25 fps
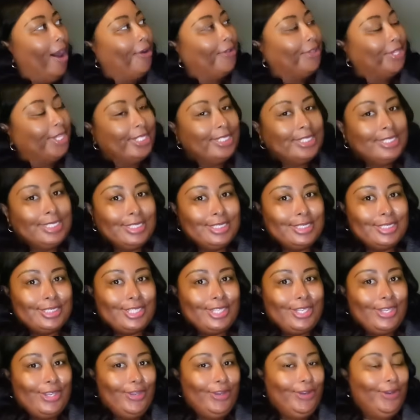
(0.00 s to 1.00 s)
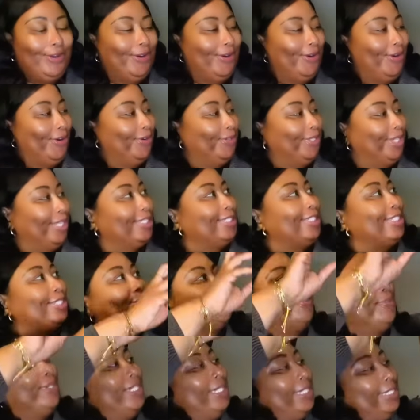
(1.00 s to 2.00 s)
this is cute. This
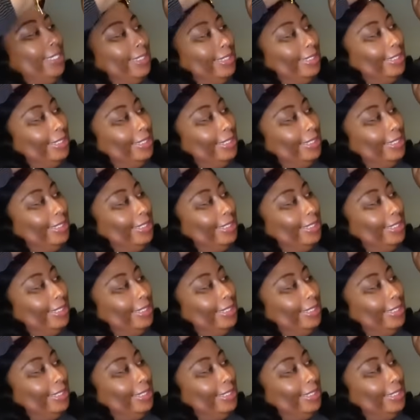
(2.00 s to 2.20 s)
is really